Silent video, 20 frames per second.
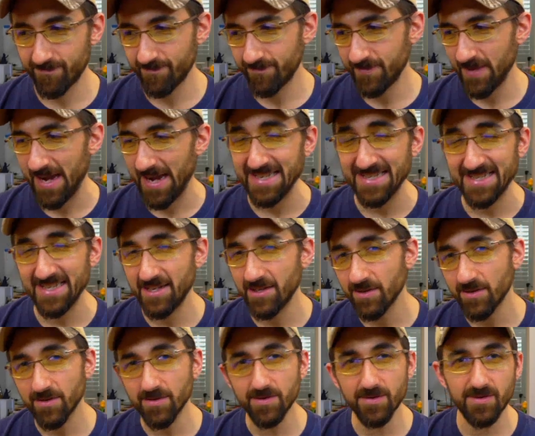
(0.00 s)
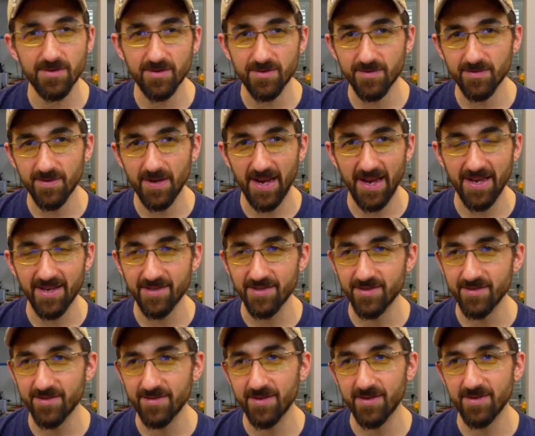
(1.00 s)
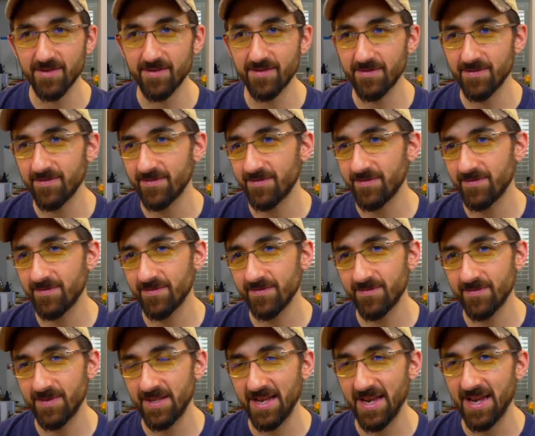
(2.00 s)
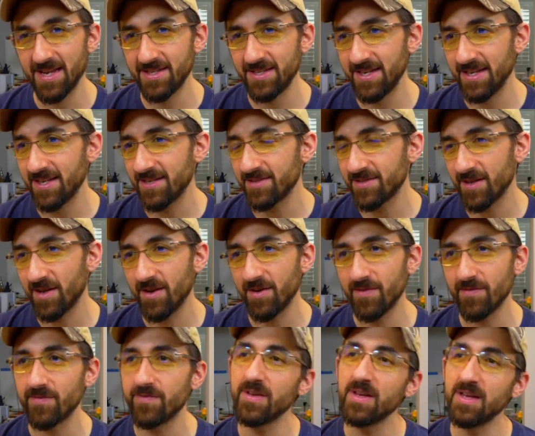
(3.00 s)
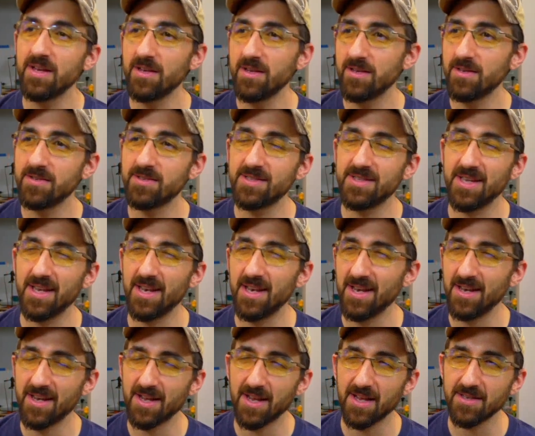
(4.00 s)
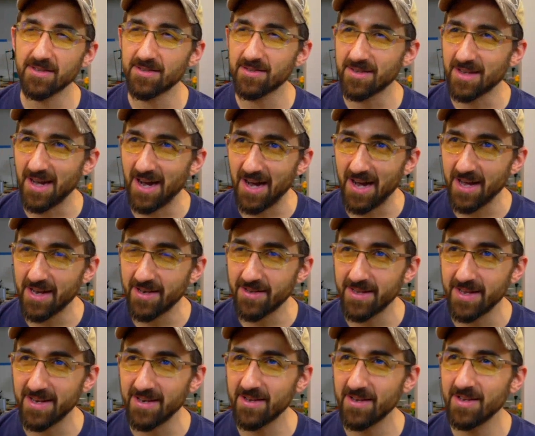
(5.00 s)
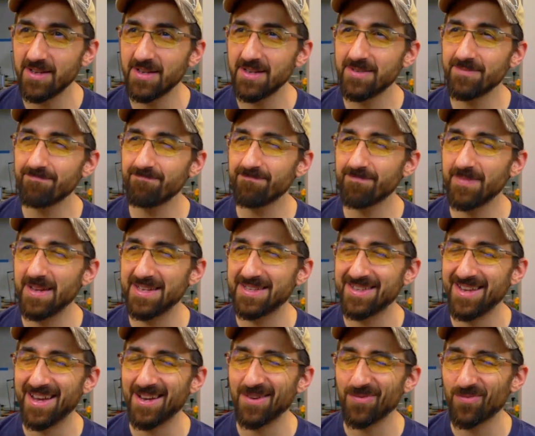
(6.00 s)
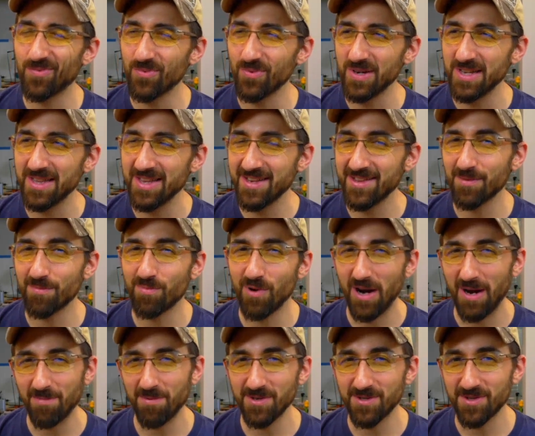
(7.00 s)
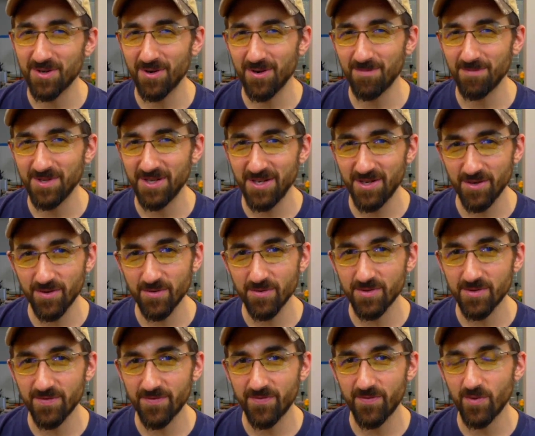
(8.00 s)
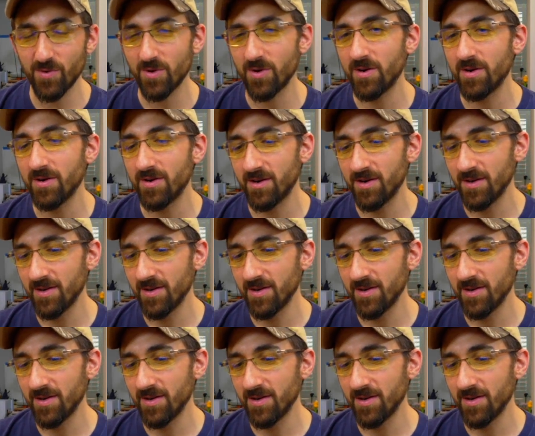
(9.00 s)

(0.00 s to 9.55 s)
ideals and the ideas of sinning against God that it's not really the proper term to use for